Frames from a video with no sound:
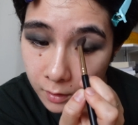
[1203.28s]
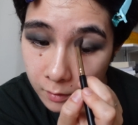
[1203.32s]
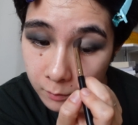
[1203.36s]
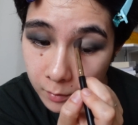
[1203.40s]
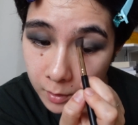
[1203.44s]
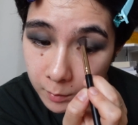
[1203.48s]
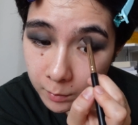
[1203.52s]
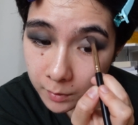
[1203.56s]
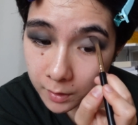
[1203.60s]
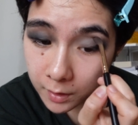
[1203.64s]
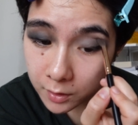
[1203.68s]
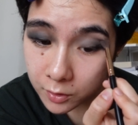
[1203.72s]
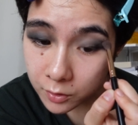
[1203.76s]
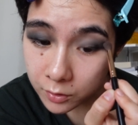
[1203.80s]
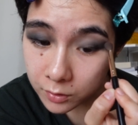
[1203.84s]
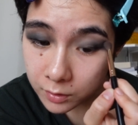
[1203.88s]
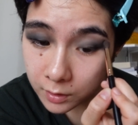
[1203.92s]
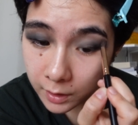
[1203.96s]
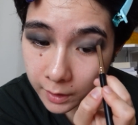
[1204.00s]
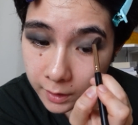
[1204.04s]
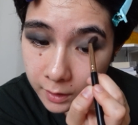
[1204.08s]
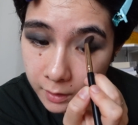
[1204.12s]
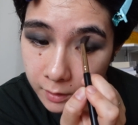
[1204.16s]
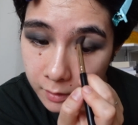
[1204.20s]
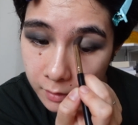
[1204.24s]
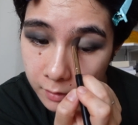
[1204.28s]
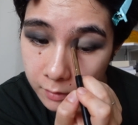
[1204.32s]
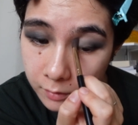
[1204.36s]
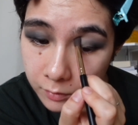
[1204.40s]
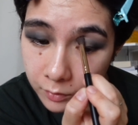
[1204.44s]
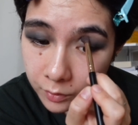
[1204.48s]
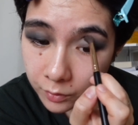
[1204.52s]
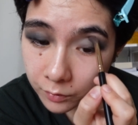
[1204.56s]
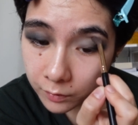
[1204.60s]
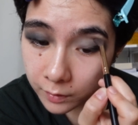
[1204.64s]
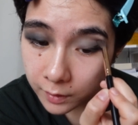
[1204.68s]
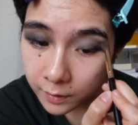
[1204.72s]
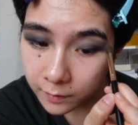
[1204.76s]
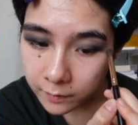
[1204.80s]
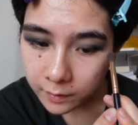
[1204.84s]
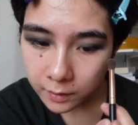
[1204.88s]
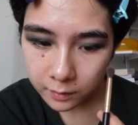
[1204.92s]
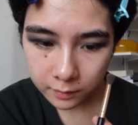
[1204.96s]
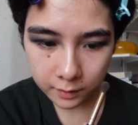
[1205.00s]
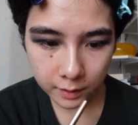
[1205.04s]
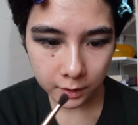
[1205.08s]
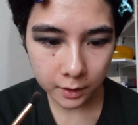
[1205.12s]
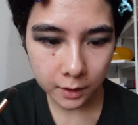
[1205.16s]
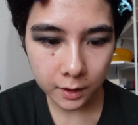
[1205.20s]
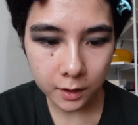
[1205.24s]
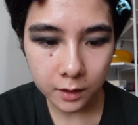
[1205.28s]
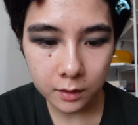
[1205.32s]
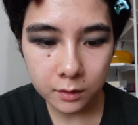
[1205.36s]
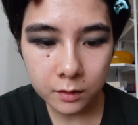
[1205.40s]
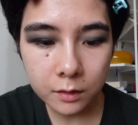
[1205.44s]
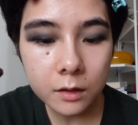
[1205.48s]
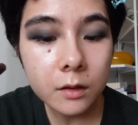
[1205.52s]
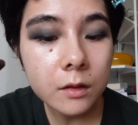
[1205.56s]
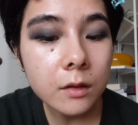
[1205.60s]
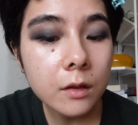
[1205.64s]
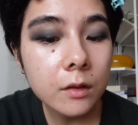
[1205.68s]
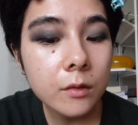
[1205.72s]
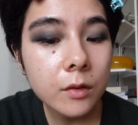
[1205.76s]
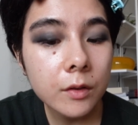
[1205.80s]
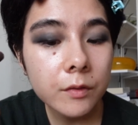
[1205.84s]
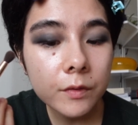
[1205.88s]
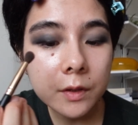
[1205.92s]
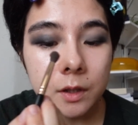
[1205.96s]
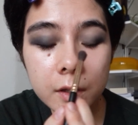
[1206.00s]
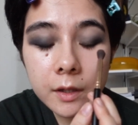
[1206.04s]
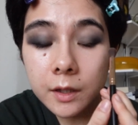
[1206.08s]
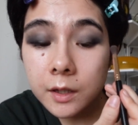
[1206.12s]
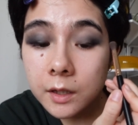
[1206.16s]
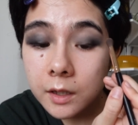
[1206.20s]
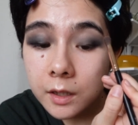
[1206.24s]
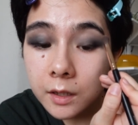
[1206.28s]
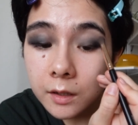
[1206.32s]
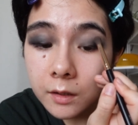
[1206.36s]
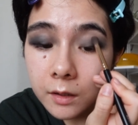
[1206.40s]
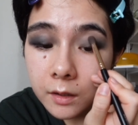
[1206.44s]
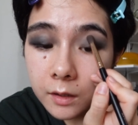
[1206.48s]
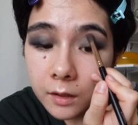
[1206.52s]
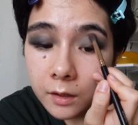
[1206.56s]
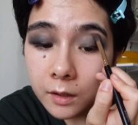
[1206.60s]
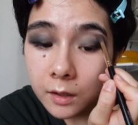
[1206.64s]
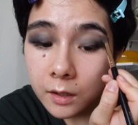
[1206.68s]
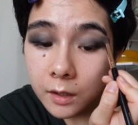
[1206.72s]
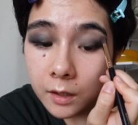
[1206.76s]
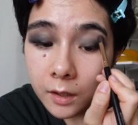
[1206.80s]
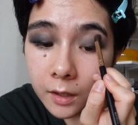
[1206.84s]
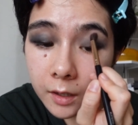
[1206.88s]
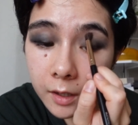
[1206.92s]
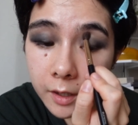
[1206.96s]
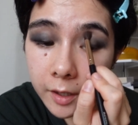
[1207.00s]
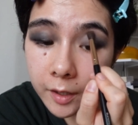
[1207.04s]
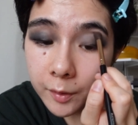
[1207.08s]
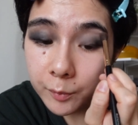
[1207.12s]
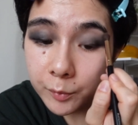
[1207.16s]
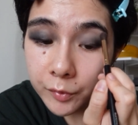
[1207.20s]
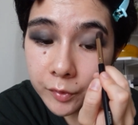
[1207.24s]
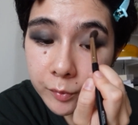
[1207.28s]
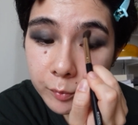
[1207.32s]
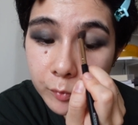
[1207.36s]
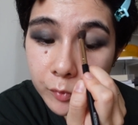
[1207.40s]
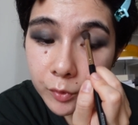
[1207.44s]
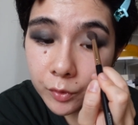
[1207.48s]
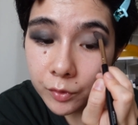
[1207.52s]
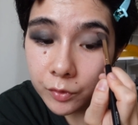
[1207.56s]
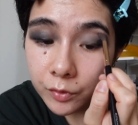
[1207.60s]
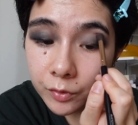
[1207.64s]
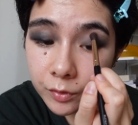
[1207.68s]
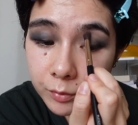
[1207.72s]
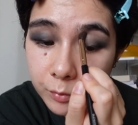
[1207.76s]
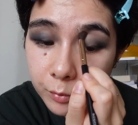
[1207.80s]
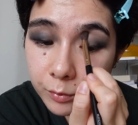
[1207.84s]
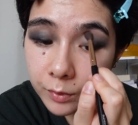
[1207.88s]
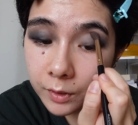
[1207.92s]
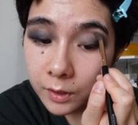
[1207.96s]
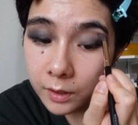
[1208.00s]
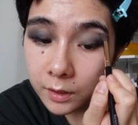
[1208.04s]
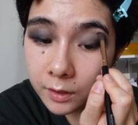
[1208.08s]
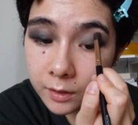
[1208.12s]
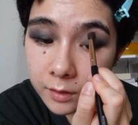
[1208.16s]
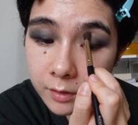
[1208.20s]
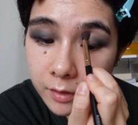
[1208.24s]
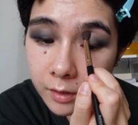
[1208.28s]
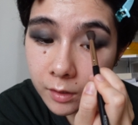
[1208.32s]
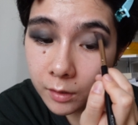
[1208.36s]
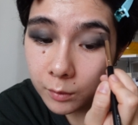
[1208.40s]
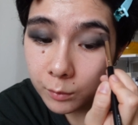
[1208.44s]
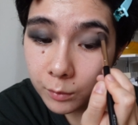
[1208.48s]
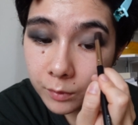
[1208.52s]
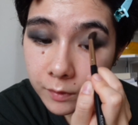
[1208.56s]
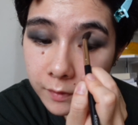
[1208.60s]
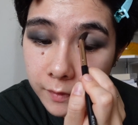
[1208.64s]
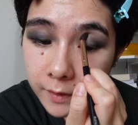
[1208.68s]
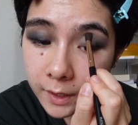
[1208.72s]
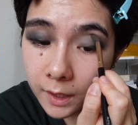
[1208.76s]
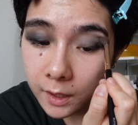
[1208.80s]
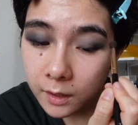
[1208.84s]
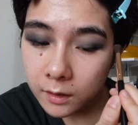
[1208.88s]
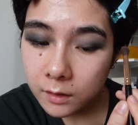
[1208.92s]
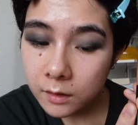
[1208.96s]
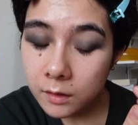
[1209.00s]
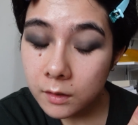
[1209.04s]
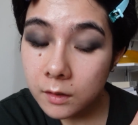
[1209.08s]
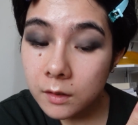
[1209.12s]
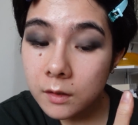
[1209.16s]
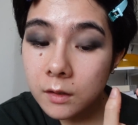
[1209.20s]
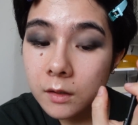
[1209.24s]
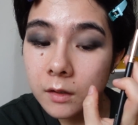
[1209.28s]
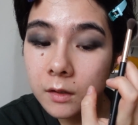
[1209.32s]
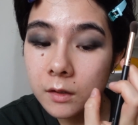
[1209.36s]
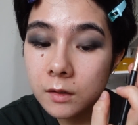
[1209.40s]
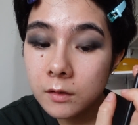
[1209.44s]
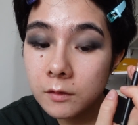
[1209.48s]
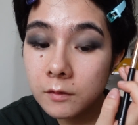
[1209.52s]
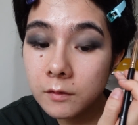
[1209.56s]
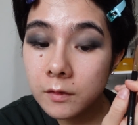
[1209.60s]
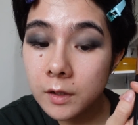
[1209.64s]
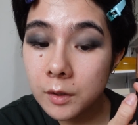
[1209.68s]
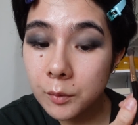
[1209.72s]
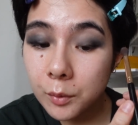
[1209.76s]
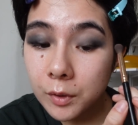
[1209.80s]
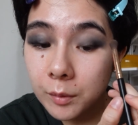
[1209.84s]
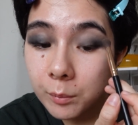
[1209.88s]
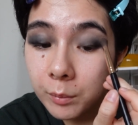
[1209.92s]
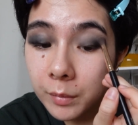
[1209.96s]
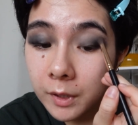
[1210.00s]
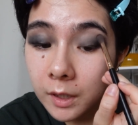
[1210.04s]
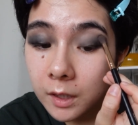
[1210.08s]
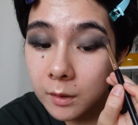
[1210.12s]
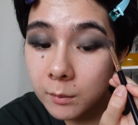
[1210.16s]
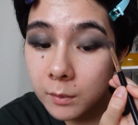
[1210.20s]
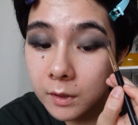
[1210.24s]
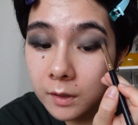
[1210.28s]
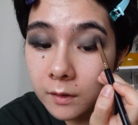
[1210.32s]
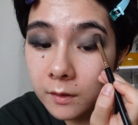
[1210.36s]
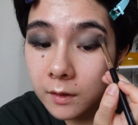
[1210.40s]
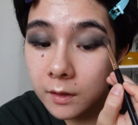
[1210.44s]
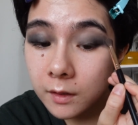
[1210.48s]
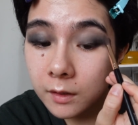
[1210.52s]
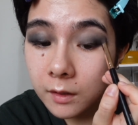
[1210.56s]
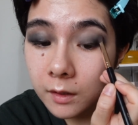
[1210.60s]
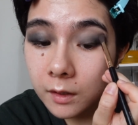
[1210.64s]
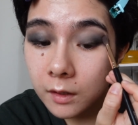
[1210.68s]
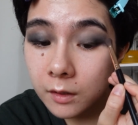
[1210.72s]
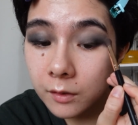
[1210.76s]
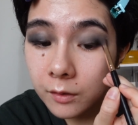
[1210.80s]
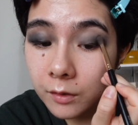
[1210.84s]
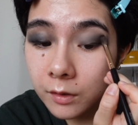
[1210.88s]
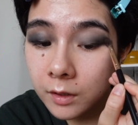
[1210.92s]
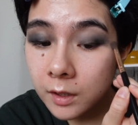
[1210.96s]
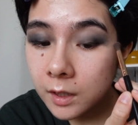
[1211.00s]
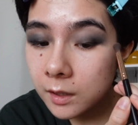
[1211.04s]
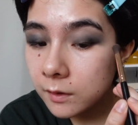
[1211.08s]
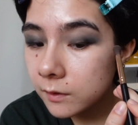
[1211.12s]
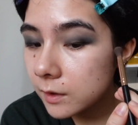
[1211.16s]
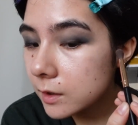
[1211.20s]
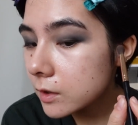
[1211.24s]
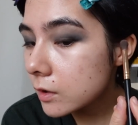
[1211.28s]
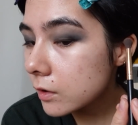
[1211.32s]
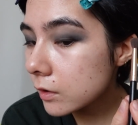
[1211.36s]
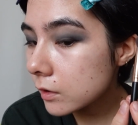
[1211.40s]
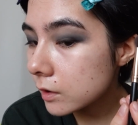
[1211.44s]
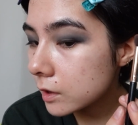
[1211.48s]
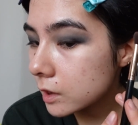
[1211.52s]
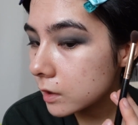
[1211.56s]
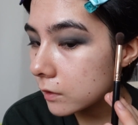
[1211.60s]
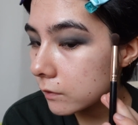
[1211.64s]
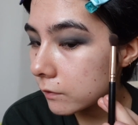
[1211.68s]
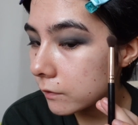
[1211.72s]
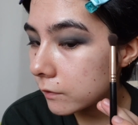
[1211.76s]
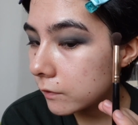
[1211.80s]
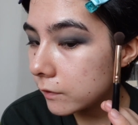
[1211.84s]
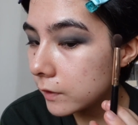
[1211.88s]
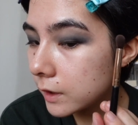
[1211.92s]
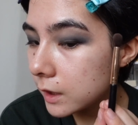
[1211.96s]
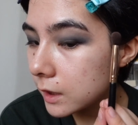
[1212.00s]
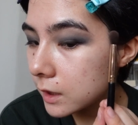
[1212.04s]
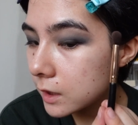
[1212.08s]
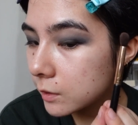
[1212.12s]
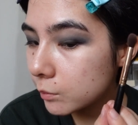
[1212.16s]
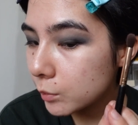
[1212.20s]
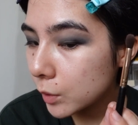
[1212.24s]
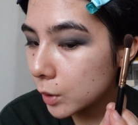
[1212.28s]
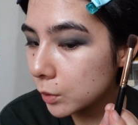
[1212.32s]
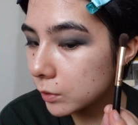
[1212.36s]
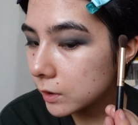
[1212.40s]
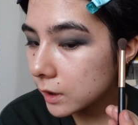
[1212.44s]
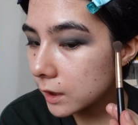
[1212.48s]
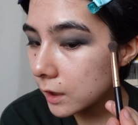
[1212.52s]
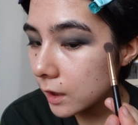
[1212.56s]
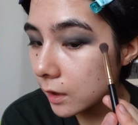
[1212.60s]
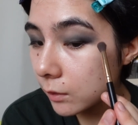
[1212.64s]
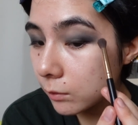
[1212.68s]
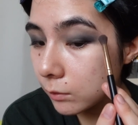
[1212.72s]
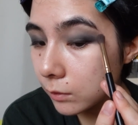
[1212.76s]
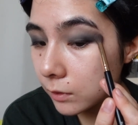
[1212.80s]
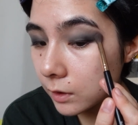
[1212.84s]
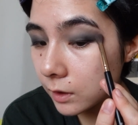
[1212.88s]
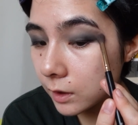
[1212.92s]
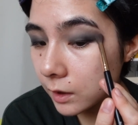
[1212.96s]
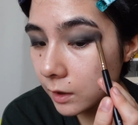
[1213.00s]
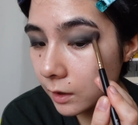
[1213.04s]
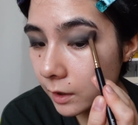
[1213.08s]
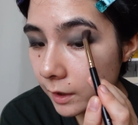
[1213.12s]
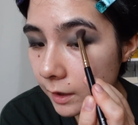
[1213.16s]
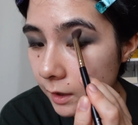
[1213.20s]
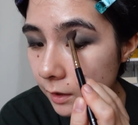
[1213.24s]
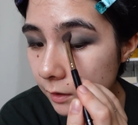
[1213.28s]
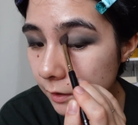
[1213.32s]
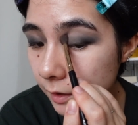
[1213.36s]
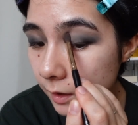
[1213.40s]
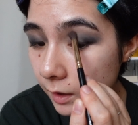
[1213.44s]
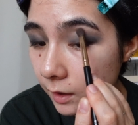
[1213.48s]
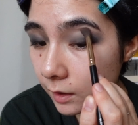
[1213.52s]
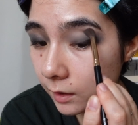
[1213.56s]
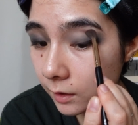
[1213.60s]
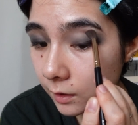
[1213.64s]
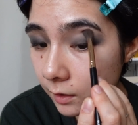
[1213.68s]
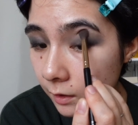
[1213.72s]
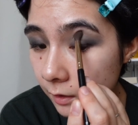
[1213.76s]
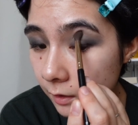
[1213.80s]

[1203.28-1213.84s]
Maybe I should like do this at the end, you know? I feel like it helps more to really start with that very pigmented color. This looks V smoky. I really like that.